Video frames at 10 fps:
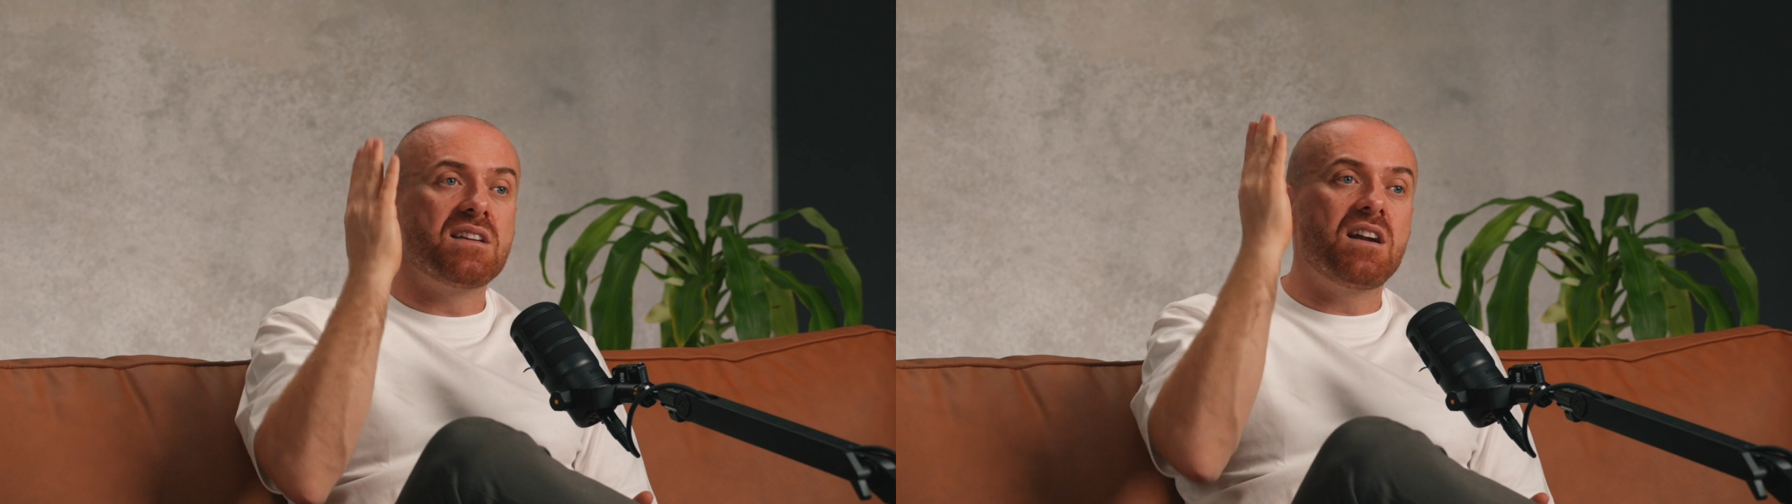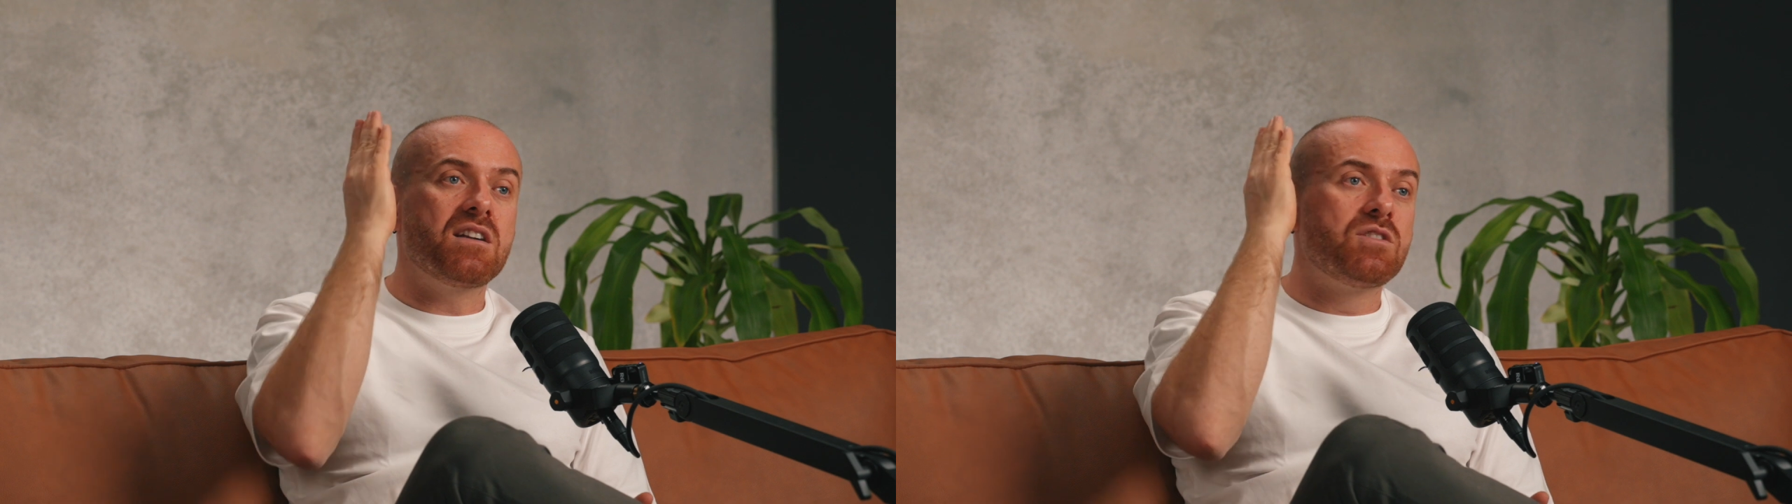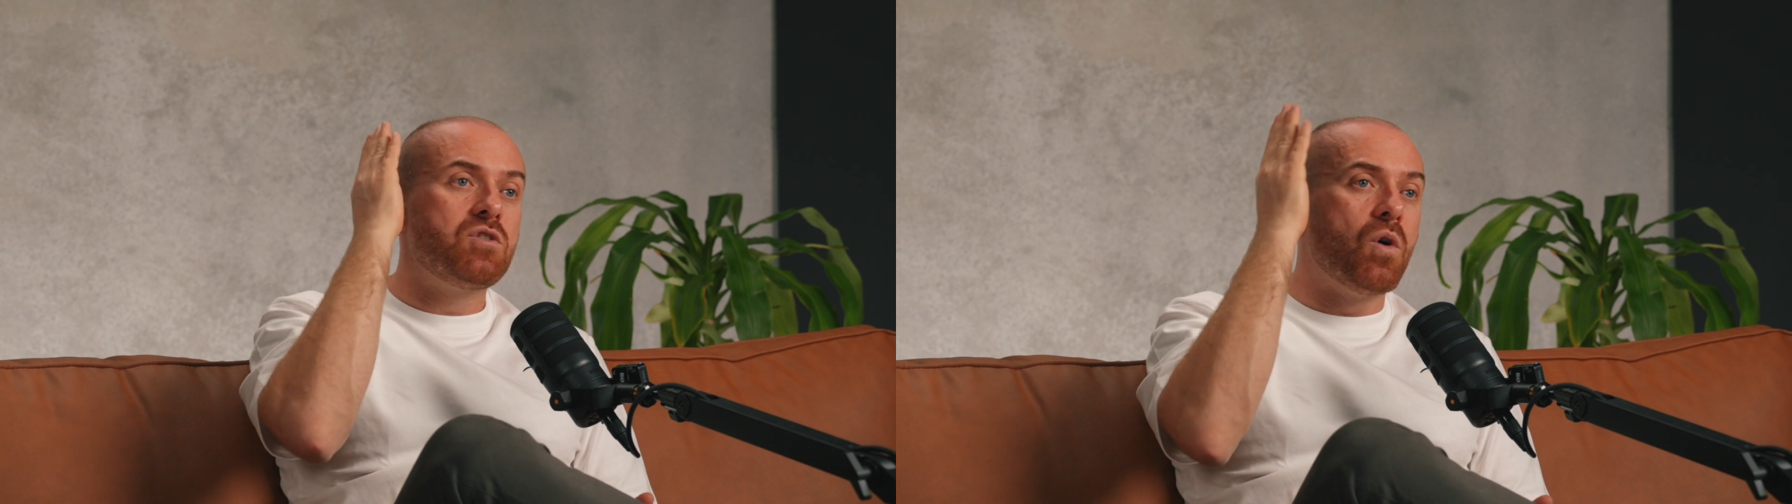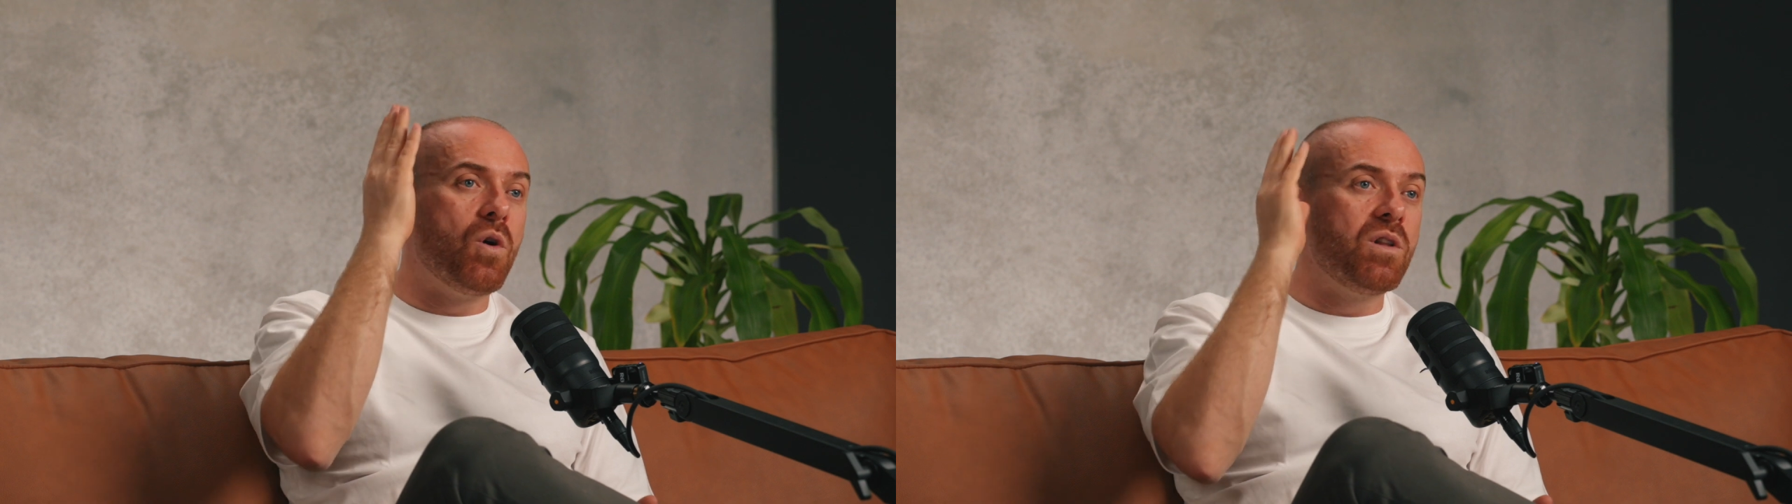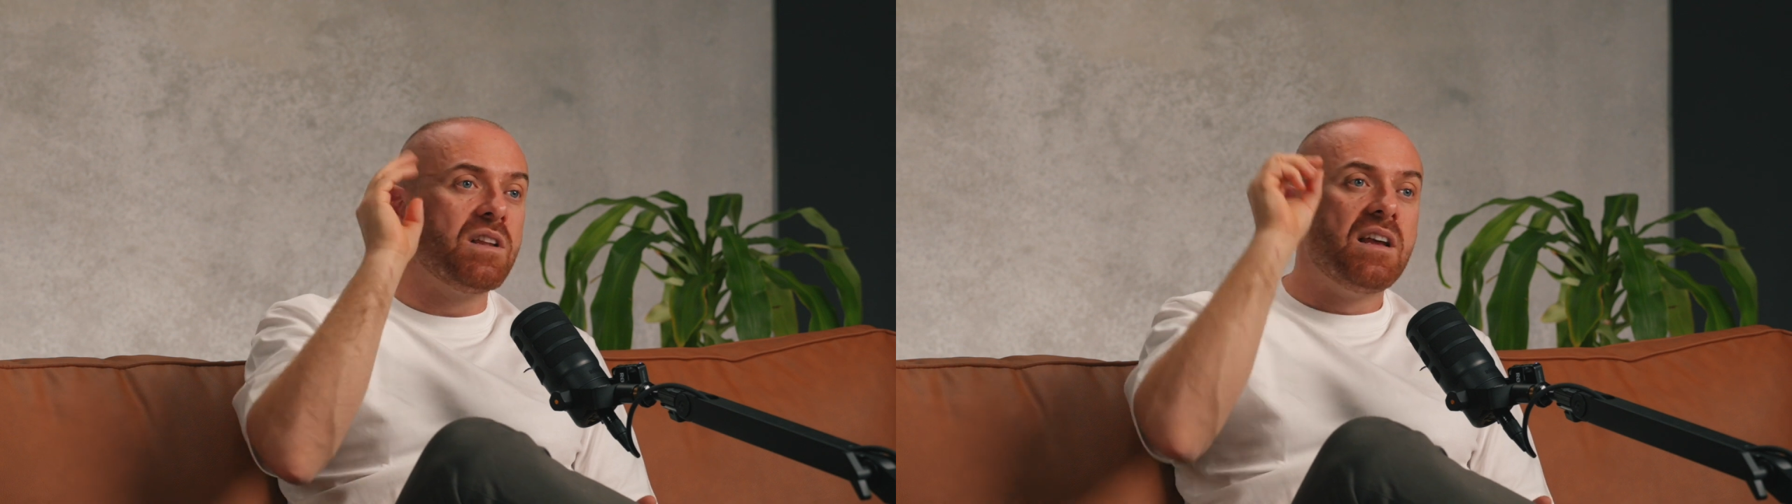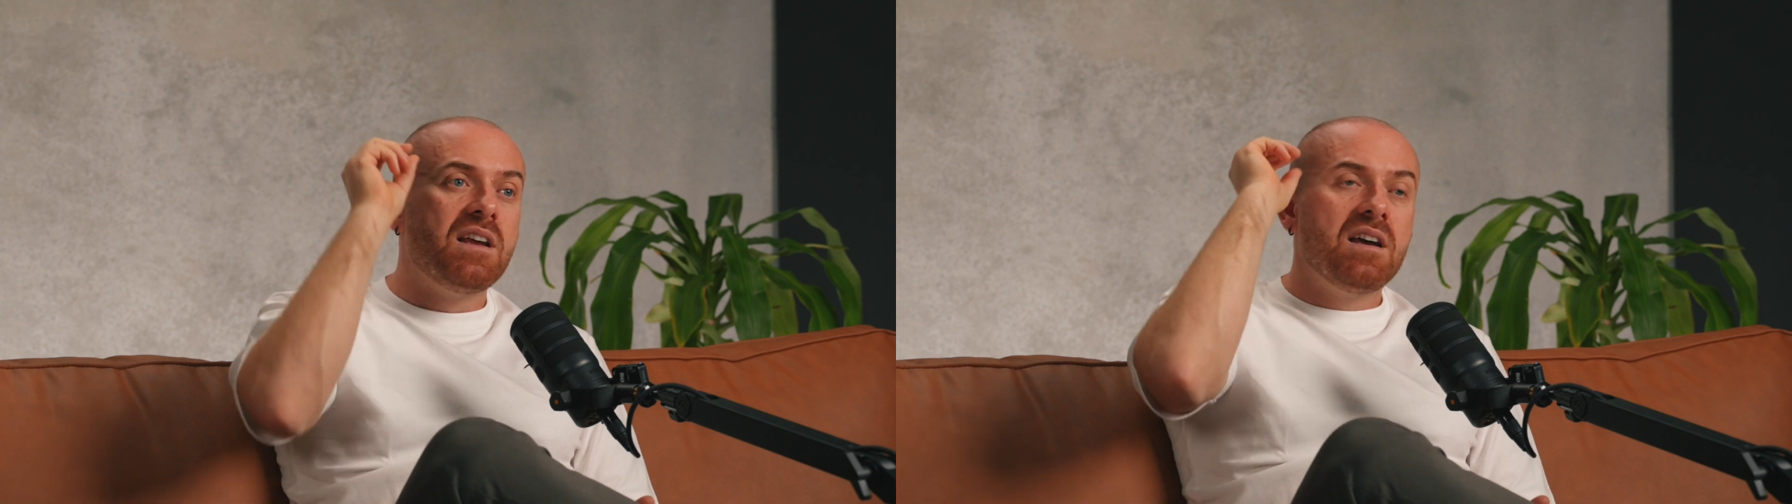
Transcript: that are tall,